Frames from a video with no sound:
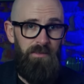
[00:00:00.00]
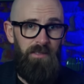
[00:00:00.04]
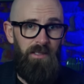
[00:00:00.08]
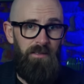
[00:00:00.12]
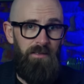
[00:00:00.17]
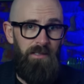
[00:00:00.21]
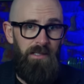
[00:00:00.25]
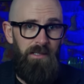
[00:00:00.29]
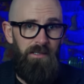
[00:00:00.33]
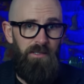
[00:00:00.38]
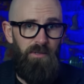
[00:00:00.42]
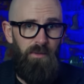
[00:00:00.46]
that
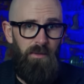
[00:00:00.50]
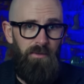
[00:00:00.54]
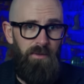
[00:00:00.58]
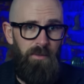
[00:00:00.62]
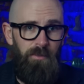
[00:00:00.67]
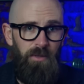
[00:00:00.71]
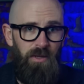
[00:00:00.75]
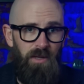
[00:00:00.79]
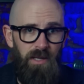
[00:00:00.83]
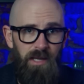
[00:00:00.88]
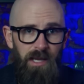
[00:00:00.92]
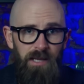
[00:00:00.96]
the issue of
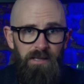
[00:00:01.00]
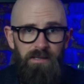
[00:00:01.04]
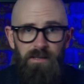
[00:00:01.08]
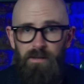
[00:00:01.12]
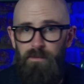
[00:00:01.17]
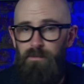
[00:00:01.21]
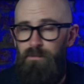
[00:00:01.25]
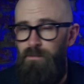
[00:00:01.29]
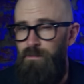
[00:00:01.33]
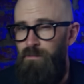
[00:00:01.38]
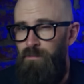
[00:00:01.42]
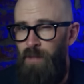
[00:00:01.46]

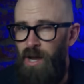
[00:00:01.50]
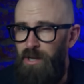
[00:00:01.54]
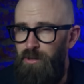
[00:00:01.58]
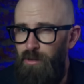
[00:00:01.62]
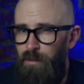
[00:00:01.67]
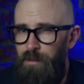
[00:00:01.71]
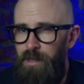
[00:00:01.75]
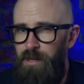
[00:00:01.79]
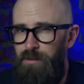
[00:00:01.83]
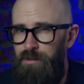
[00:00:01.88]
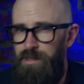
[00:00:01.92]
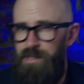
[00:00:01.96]
communication might not
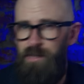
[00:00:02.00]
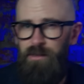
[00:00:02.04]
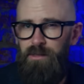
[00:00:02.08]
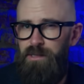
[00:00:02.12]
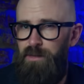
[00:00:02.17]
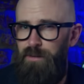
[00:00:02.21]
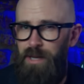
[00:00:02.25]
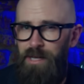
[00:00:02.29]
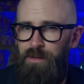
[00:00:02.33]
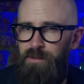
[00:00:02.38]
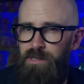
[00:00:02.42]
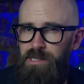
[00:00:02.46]
be a result
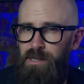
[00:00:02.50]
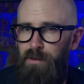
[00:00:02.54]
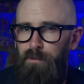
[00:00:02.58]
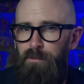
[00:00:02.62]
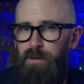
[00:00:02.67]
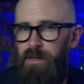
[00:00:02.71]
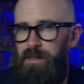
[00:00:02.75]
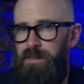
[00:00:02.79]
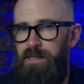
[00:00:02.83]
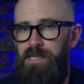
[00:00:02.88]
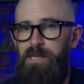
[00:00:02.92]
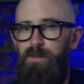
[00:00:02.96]
of how
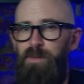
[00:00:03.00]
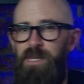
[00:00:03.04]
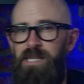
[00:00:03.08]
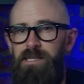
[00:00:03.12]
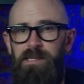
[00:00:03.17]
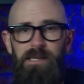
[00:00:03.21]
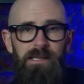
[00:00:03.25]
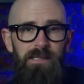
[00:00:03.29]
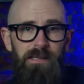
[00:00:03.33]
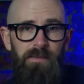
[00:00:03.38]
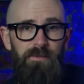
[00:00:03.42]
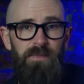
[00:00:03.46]
different the
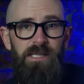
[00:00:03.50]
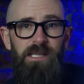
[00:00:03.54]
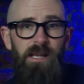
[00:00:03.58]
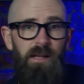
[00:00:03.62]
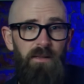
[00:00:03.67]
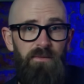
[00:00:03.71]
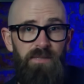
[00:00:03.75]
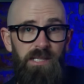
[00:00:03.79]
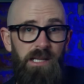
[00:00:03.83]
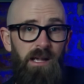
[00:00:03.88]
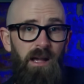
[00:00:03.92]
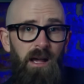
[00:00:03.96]
species
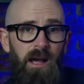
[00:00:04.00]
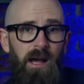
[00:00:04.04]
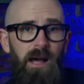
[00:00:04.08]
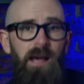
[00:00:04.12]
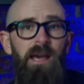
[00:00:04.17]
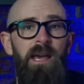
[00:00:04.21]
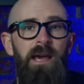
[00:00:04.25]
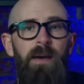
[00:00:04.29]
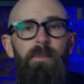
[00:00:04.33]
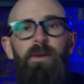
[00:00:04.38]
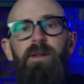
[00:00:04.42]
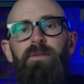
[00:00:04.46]
themselves are,
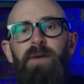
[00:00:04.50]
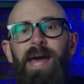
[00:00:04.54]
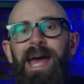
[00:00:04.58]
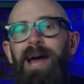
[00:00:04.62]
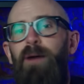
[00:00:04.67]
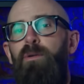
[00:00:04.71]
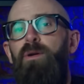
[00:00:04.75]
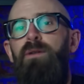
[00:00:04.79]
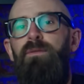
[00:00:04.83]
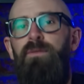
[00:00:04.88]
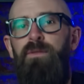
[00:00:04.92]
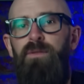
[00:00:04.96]
but of
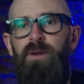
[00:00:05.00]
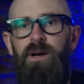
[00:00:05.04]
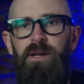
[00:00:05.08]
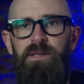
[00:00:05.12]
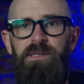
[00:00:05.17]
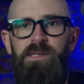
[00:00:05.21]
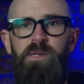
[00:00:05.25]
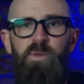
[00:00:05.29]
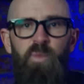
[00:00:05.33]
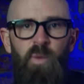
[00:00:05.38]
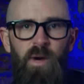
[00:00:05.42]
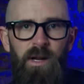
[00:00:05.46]
how
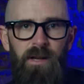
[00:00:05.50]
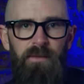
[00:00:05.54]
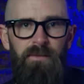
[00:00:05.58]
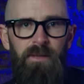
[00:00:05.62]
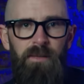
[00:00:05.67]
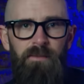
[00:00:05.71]
advanced one of